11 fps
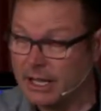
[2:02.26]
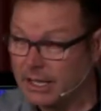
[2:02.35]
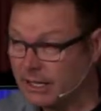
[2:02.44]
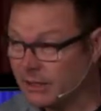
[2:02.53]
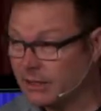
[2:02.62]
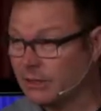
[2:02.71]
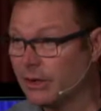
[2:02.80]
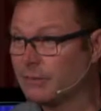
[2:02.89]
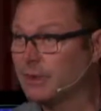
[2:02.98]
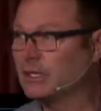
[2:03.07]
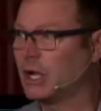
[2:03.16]
And, eh, you know,
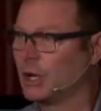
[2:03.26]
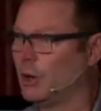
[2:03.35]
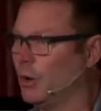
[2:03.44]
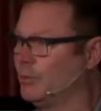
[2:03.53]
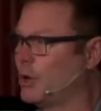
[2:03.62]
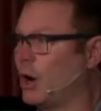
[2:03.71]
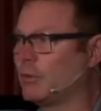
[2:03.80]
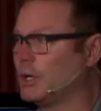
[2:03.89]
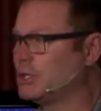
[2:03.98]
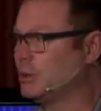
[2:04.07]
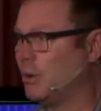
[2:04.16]
everybody's like, well, oh, guard
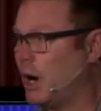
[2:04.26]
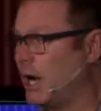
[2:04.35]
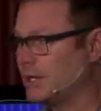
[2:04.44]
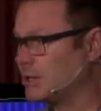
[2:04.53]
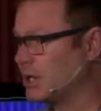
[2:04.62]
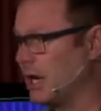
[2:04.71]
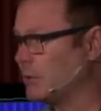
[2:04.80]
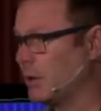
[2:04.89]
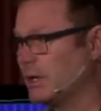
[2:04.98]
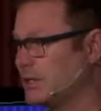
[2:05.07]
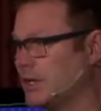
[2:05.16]
what you watch, guard
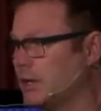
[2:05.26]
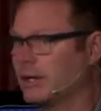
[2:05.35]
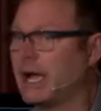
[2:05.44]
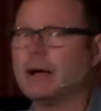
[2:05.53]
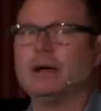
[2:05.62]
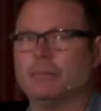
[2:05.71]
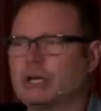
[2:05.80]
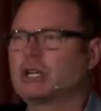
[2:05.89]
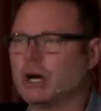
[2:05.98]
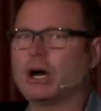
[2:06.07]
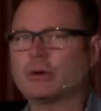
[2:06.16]
what you hear. Yeah,
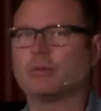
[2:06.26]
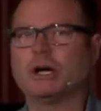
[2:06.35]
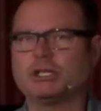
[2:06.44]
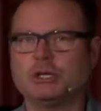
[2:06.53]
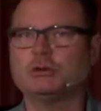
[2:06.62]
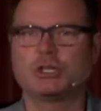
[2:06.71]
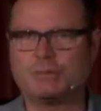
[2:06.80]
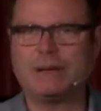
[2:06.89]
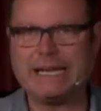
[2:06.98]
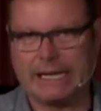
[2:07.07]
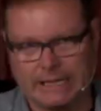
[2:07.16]
but guard what you
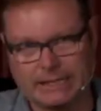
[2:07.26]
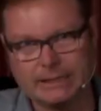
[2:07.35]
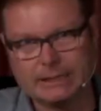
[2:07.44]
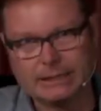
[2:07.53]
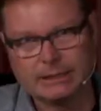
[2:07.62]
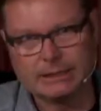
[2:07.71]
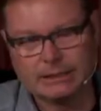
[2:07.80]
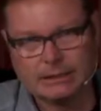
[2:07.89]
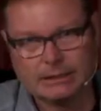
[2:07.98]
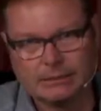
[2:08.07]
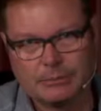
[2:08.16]
speak.
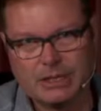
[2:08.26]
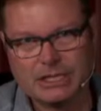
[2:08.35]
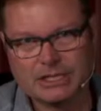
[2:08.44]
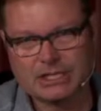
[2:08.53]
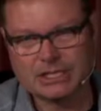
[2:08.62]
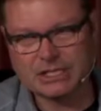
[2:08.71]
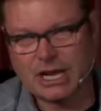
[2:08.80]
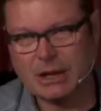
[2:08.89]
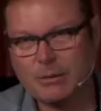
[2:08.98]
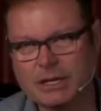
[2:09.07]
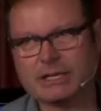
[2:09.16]
Because it's
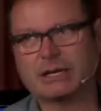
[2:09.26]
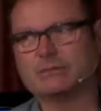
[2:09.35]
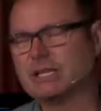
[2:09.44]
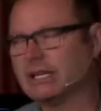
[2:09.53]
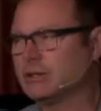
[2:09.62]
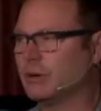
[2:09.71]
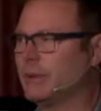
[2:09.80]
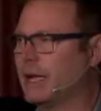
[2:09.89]
not what comes into a